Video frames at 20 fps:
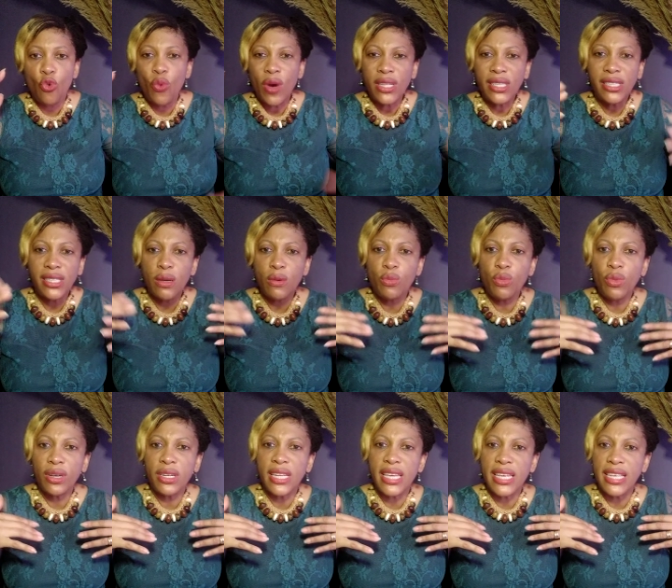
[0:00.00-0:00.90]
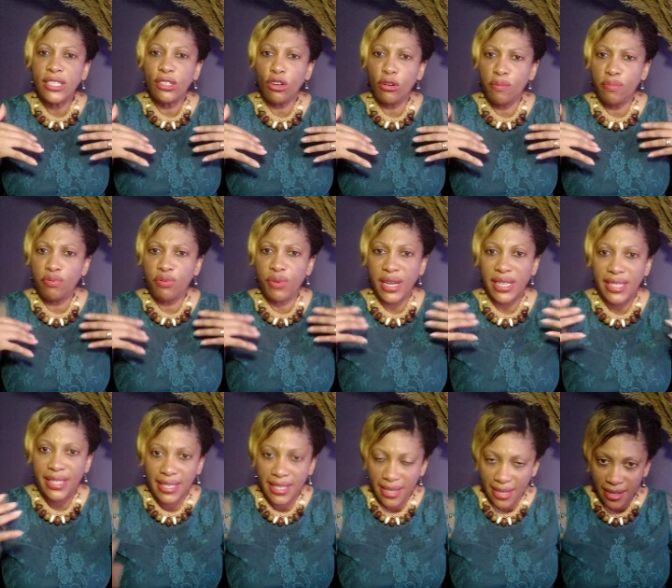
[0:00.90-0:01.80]
When someone is
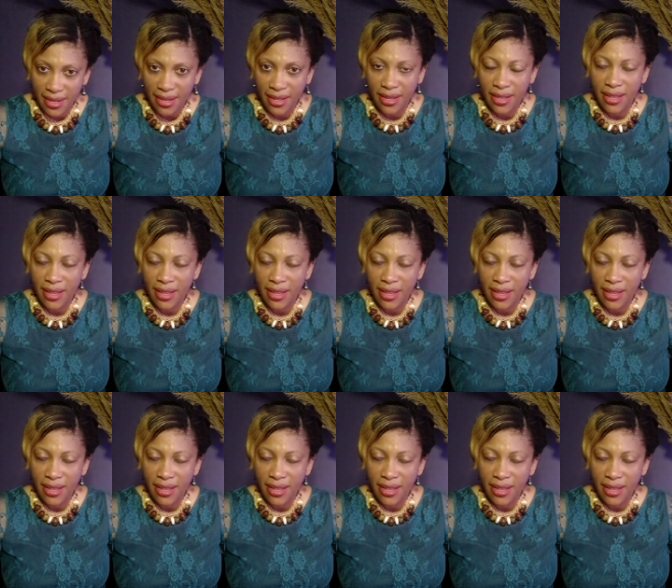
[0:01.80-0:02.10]
oppressed,